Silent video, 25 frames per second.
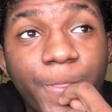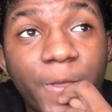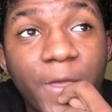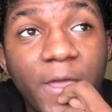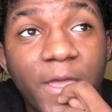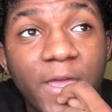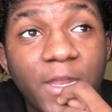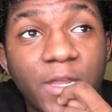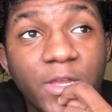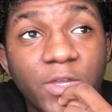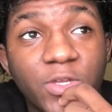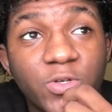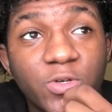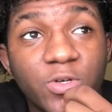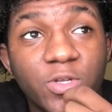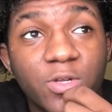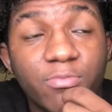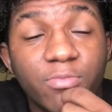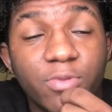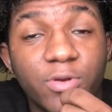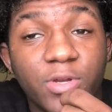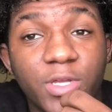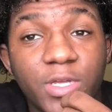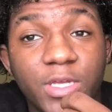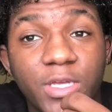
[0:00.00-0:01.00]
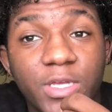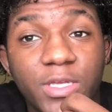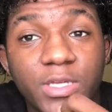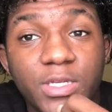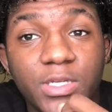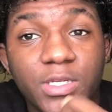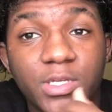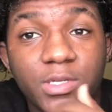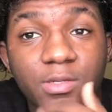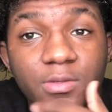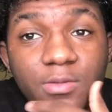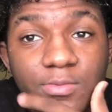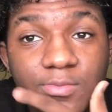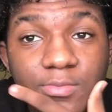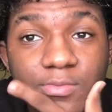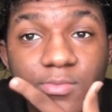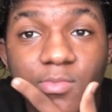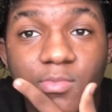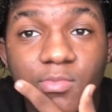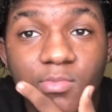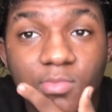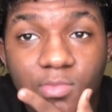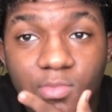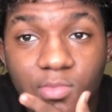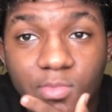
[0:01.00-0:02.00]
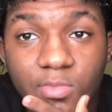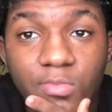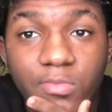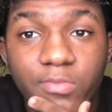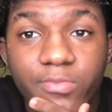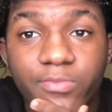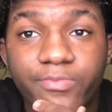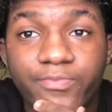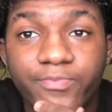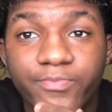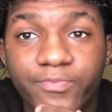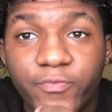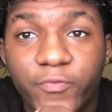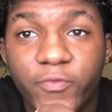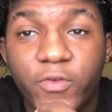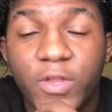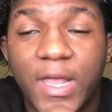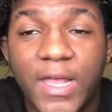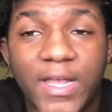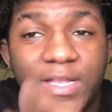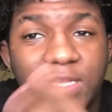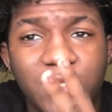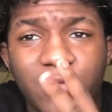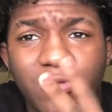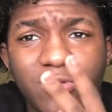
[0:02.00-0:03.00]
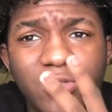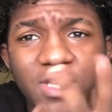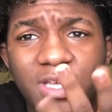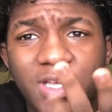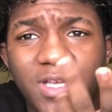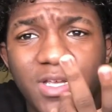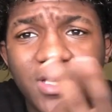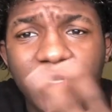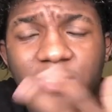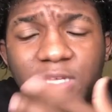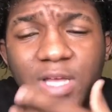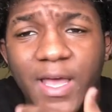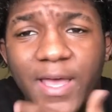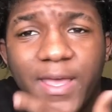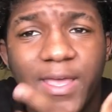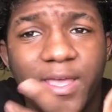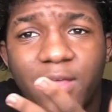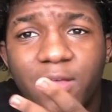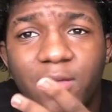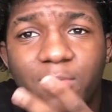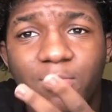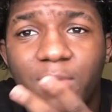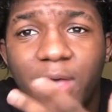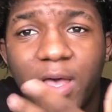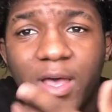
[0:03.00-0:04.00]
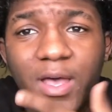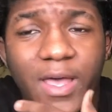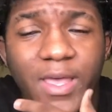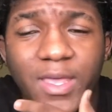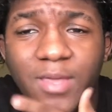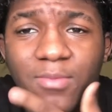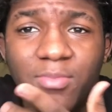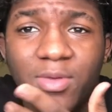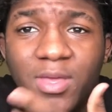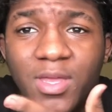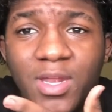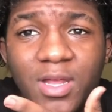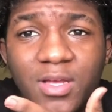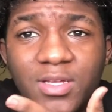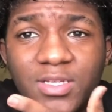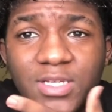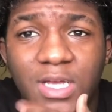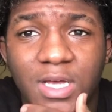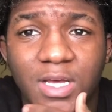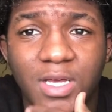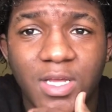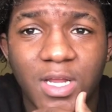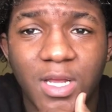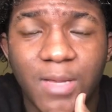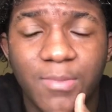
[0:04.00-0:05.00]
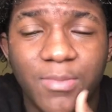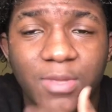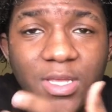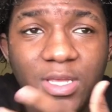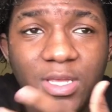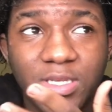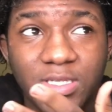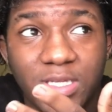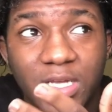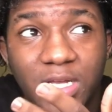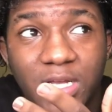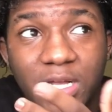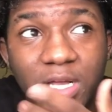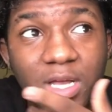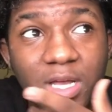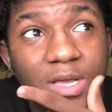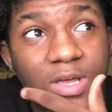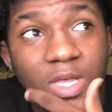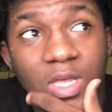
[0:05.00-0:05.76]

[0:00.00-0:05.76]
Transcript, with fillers: and enjoy the breeze for like two seconds. I hate I hate being outside. I'm an inside guy.